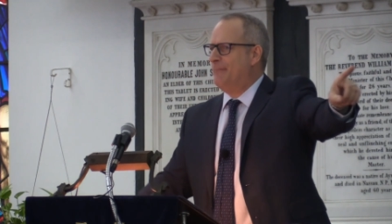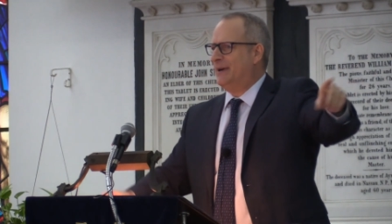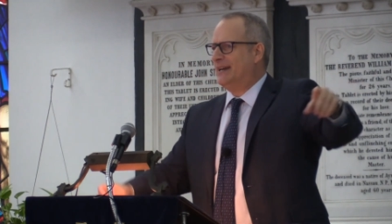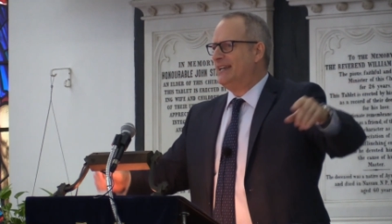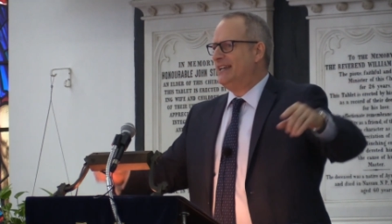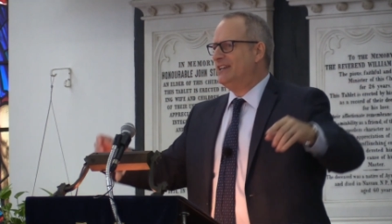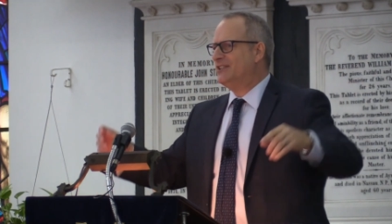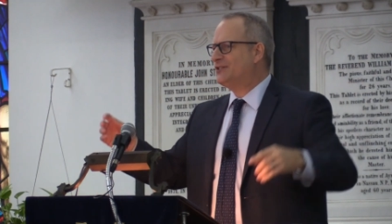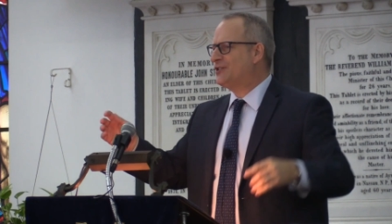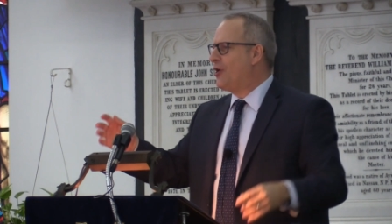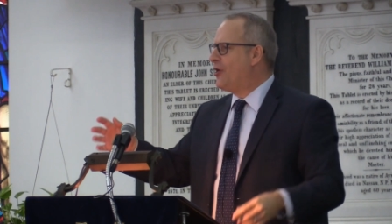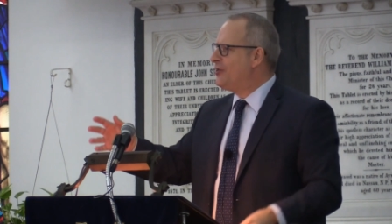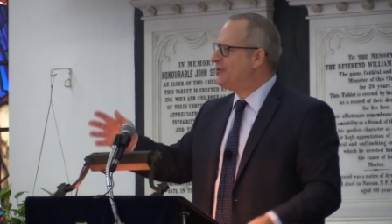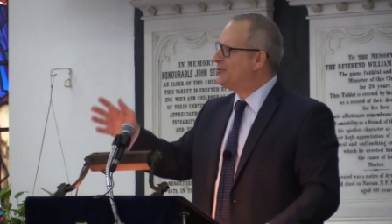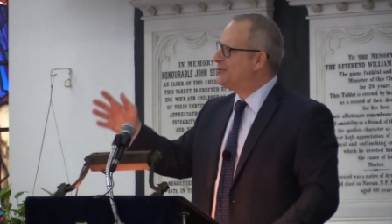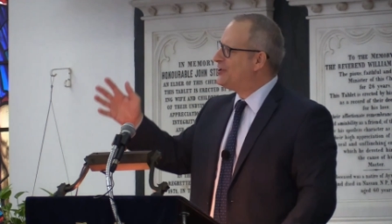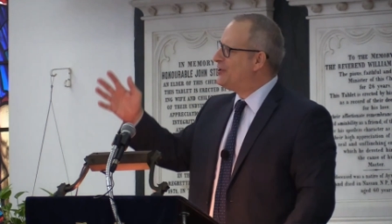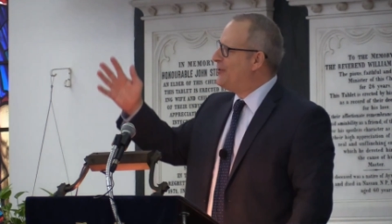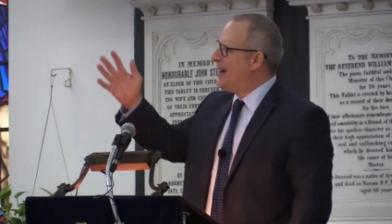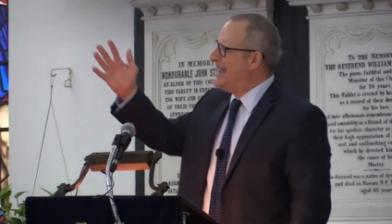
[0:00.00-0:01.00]
but he is
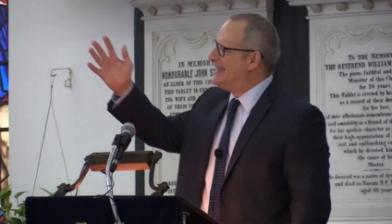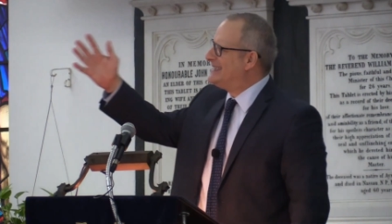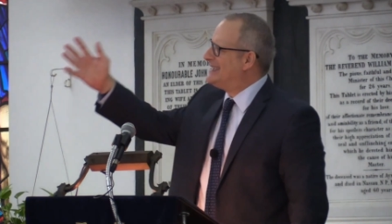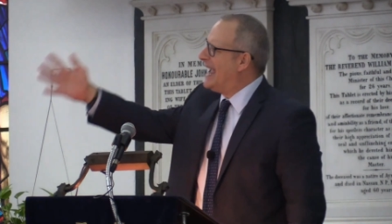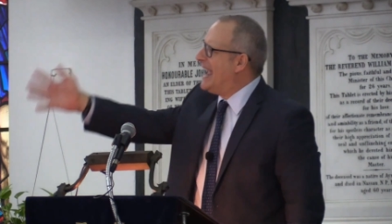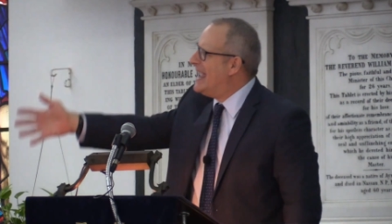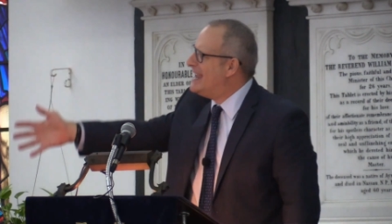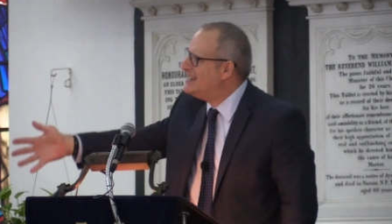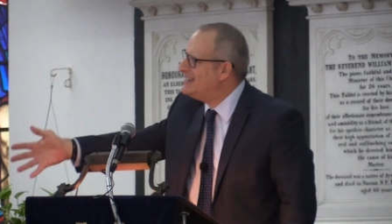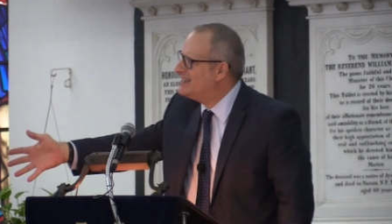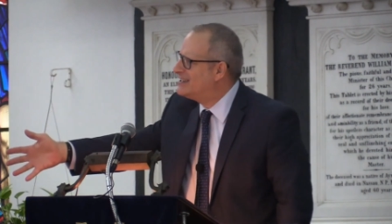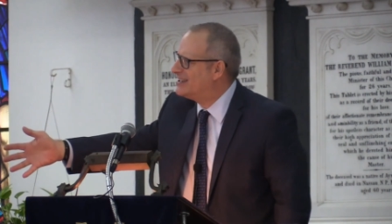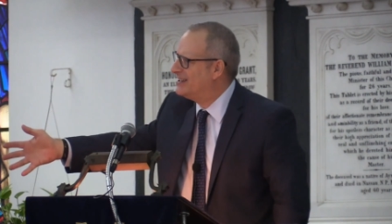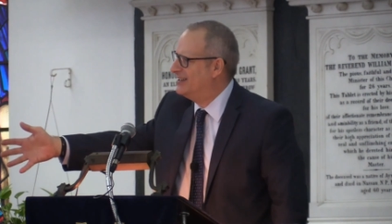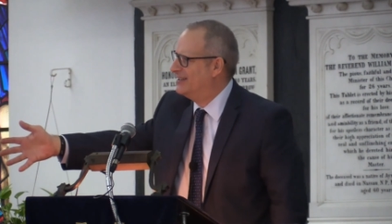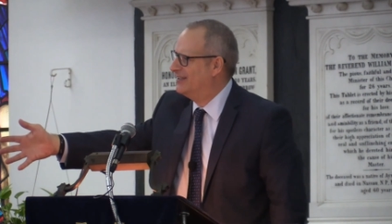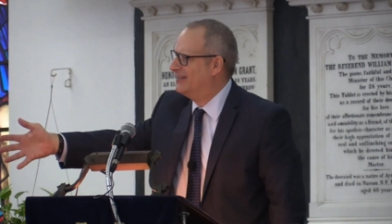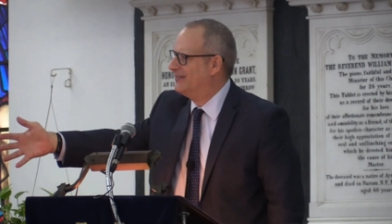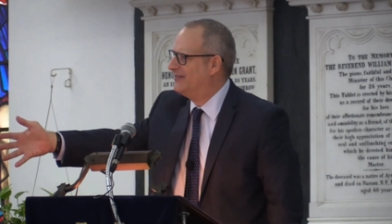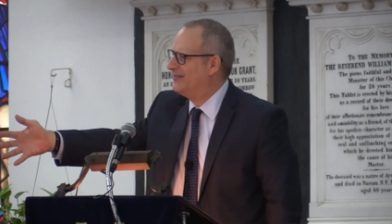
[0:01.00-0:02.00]
also
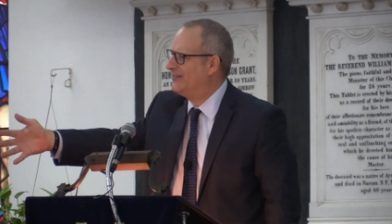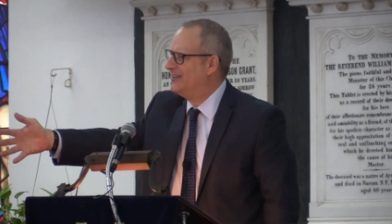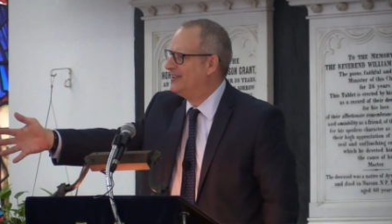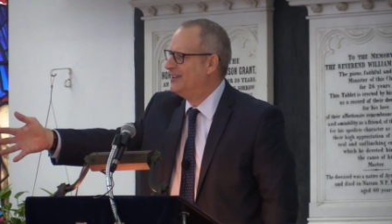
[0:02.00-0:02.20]
attentive